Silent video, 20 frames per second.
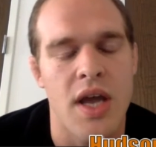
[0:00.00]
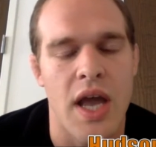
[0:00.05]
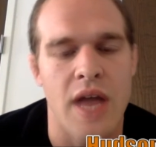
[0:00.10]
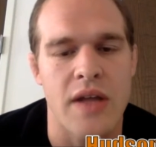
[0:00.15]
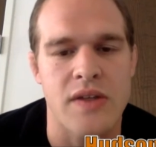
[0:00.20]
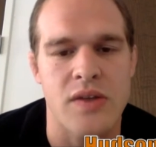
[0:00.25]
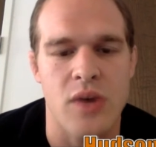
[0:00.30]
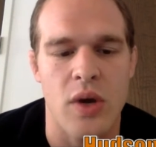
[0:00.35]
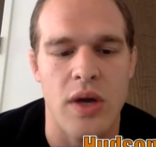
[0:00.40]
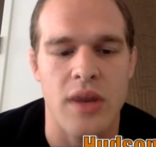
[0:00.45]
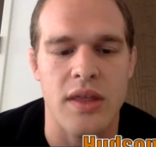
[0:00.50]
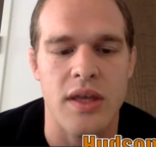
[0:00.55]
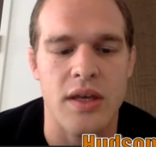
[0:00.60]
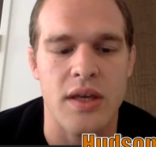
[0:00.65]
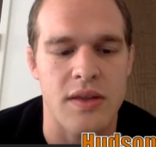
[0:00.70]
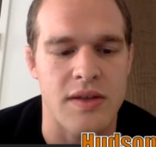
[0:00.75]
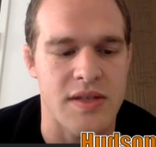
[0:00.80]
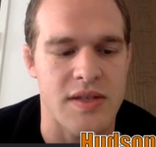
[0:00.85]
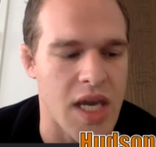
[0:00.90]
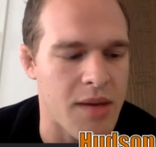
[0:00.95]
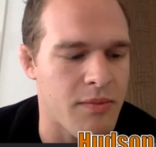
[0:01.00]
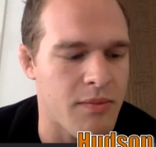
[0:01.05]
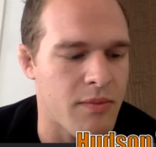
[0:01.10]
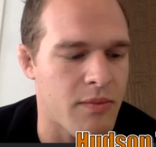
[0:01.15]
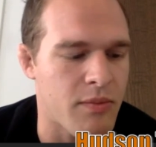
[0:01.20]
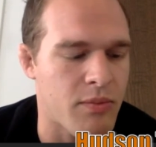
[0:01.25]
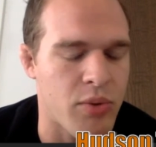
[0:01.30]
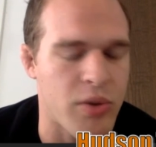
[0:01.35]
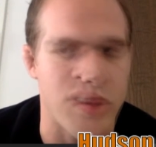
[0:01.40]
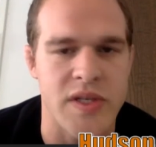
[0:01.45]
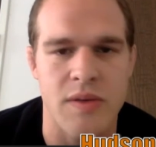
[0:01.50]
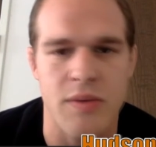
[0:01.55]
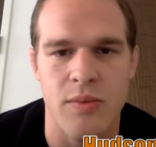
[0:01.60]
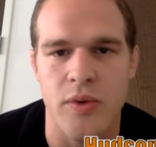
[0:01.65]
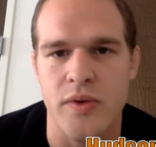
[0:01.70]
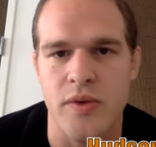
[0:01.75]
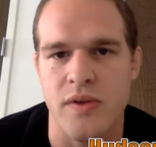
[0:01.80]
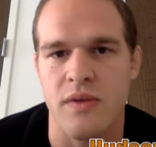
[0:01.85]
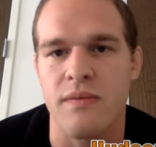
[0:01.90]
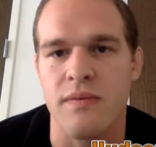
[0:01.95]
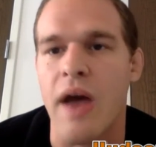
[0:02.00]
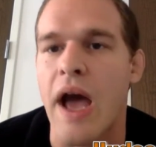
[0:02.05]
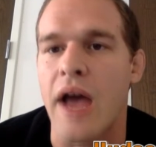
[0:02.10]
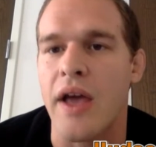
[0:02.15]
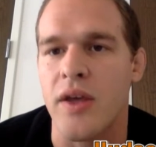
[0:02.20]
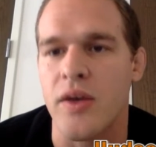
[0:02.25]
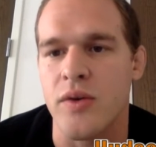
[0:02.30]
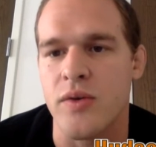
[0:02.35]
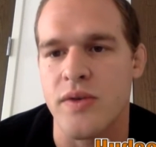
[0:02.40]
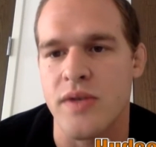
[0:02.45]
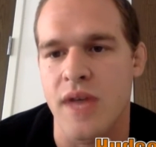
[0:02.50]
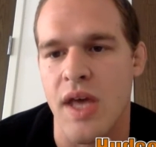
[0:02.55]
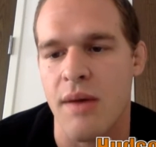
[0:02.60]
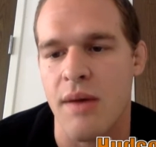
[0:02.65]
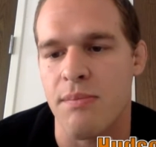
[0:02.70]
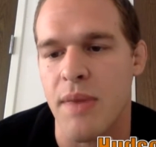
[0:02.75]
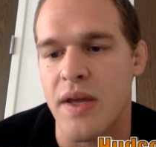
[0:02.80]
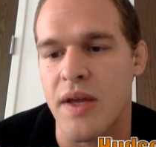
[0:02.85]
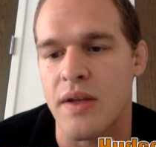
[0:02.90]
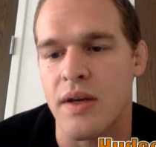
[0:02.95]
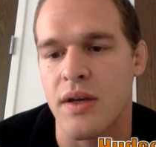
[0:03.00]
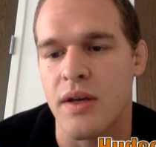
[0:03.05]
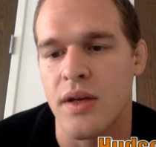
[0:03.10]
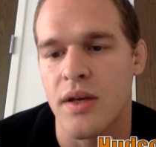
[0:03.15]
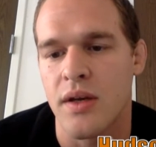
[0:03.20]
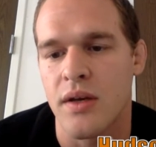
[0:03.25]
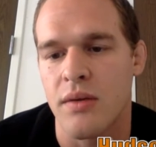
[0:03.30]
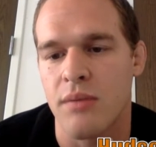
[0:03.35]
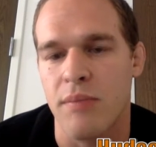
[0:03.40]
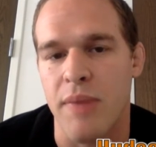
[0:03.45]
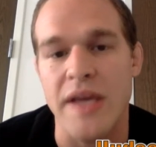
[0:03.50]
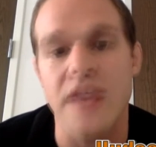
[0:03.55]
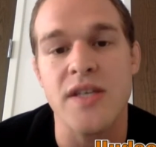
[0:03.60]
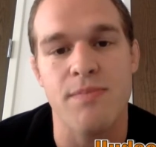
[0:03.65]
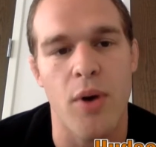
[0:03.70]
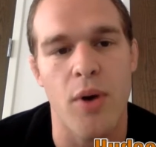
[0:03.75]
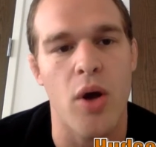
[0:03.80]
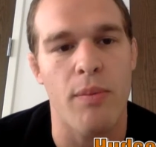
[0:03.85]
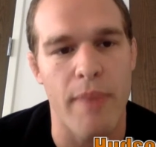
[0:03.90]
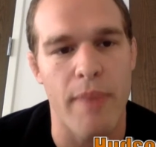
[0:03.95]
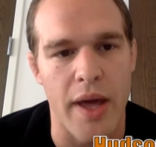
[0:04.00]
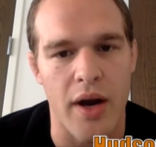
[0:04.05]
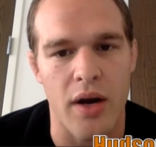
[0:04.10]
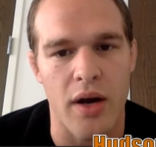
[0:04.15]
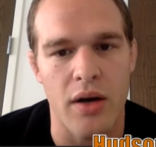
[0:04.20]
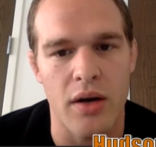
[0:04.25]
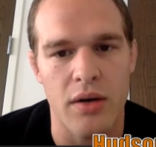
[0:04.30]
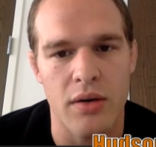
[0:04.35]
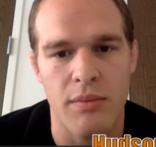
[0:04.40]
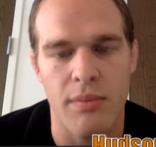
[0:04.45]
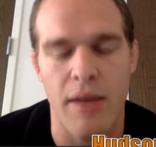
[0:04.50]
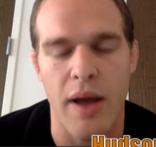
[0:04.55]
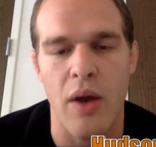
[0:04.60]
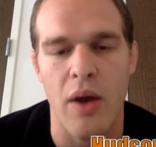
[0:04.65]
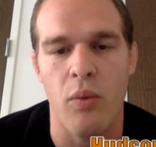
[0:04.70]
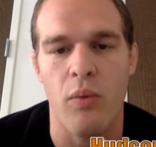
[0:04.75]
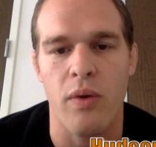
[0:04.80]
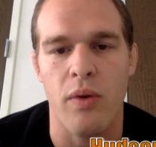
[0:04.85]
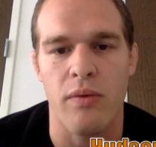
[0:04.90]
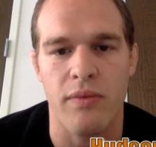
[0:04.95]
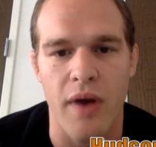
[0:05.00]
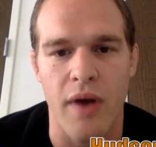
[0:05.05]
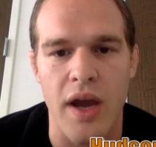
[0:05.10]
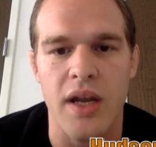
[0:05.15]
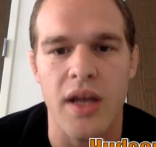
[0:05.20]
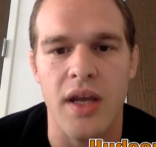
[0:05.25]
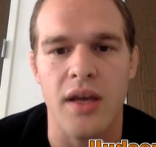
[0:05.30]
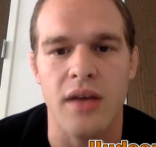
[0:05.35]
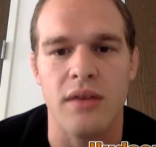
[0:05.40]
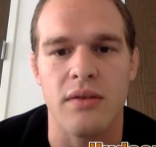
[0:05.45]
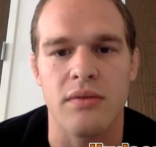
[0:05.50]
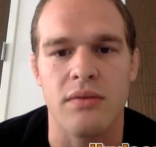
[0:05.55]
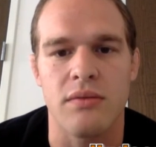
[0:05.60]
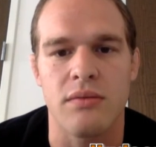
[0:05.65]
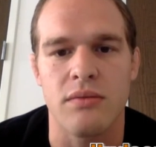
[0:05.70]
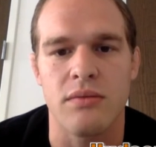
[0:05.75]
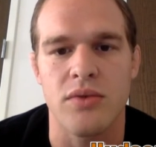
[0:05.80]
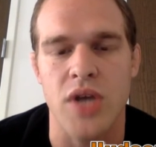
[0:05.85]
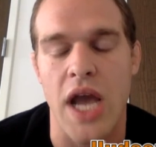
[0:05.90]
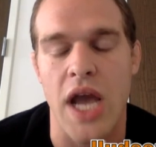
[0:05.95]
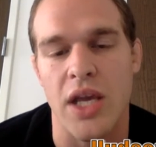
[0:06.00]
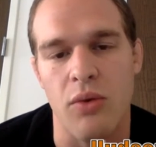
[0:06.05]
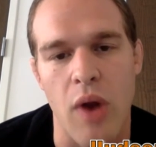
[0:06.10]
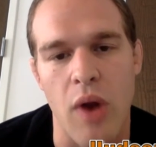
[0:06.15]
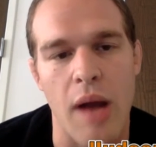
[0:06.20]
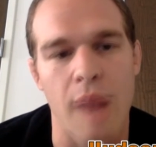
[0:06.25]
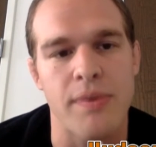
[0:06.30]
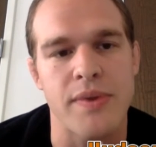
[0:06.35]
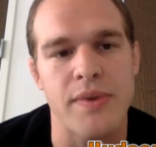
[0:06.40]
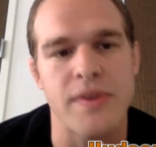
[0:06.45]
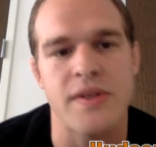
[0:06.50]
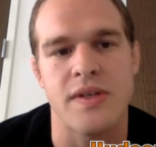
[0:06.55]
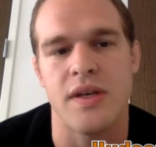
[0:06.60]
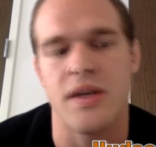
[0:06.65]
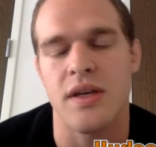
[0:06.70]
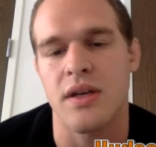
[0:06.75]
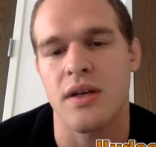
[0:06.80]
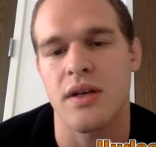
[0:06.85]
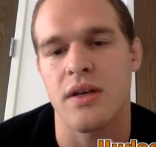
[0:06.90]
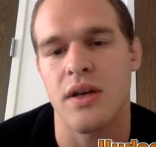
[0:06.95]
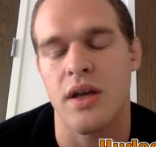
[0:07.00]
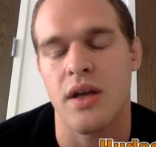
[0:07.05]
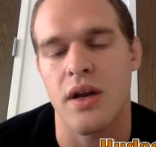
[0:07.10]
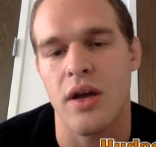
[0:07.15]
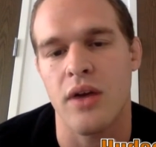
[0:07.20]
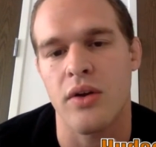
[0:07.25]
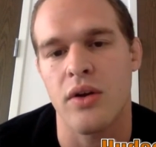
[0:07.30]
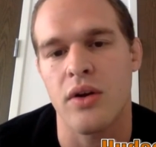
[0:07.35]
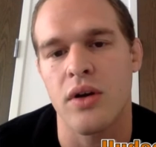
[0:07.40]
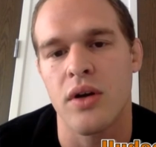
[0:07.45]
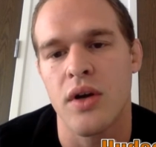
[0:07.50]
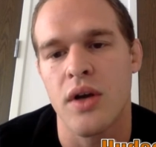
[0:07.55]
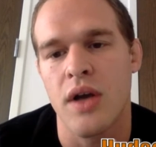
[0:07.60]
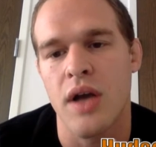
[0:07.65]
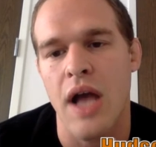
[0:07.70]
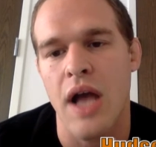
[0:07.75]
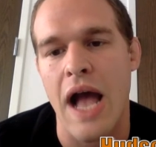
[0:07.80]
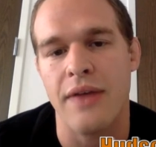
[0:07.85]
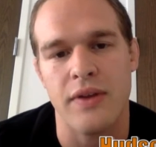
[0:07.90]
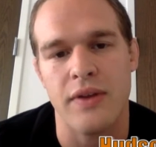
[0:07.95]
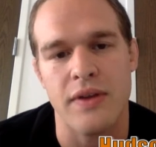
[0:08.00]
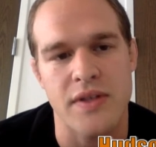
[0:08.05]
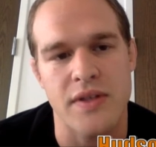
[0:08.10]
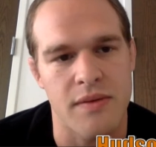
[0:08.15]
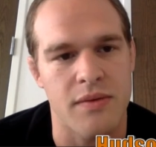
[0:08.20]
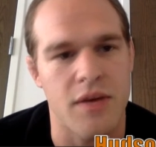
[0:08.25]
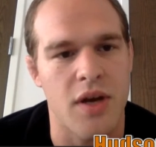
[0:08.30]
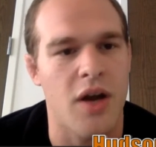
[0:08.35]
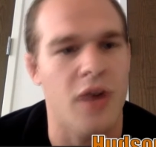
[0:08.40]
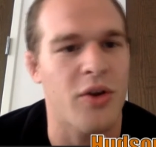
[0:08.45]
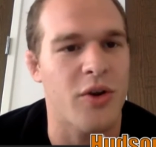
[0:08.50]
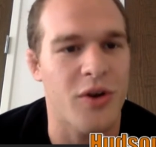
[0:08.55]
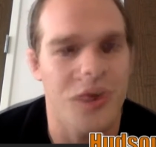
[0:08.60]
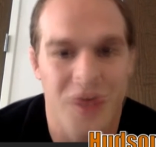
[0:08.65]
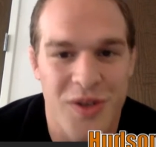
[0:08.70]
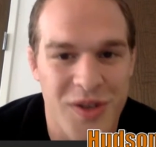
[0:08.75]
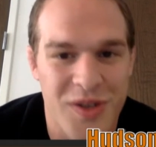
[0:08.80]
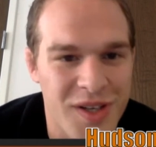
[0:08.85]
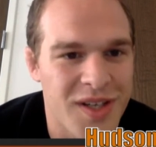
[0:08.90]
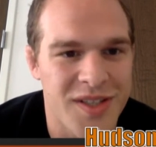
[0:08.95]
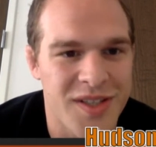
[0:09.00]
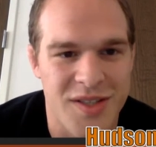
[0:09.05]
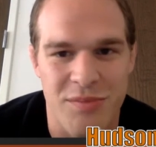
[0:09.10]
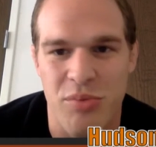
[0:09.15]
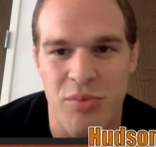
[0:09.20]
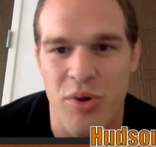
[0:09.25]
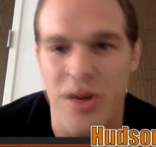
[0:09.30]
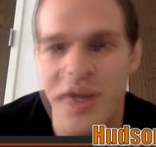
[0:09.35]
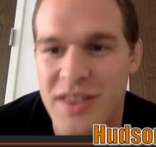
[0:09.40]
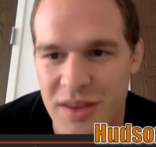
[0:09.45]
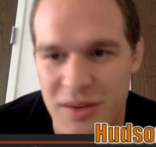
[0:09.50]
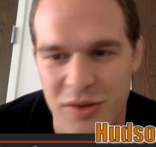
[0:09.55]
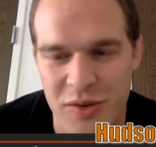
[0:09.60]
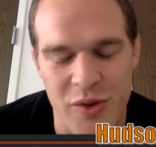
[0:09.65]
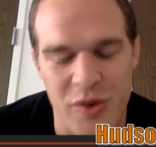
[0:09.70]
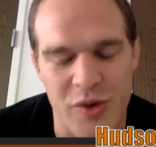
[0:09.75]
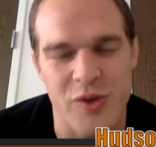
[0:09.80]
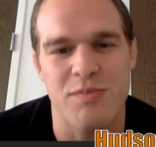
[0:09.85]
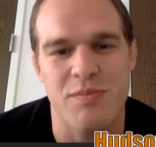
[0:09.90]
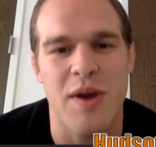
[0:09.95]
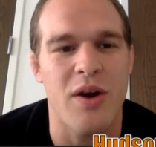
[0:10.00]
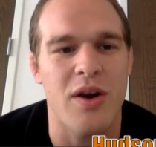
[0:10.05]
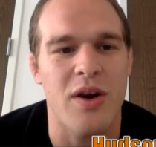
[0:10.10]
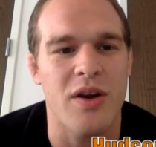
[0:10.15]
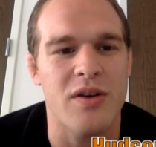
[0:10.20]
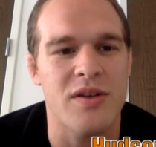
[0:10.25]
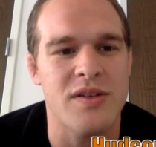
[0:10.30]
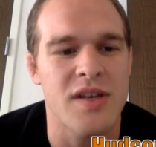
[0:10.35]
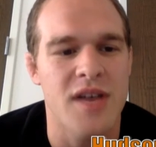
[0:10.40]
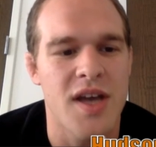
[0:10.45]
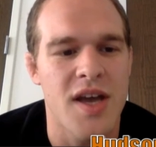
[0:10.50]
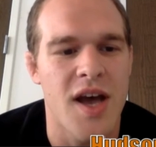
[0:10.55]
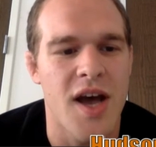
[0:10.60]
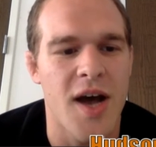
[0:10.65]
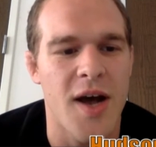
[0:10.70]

And so I think the same principles and values that made baseball better by inviting Jackie Robinson and other athletes of color to break those barriers,